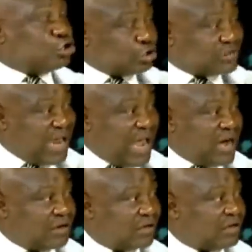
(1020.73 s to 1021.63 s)

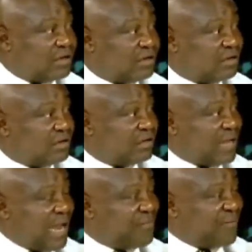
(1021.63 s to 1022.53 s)
down the
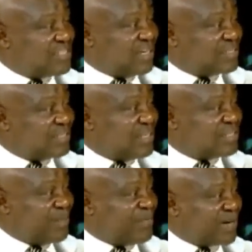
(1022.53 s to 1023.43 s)
Alpha Jet in
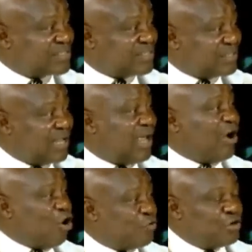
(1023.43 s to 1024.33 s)
Zamfara state.
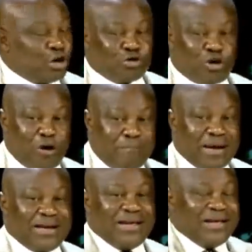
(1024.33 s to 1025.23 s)
Unknown
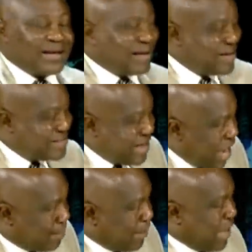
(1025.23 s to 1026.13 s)
gunmen
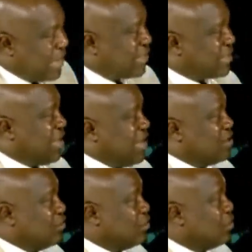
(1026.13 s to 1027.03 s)
kidnap and
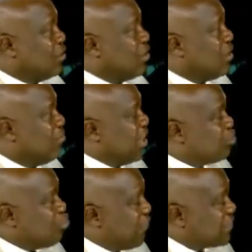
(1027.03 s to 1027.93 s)
kill
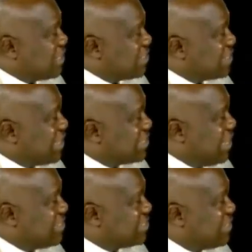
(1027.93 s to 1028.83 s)
military officers at
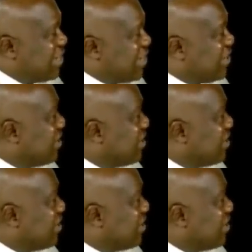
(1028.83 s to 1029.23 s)
NDA.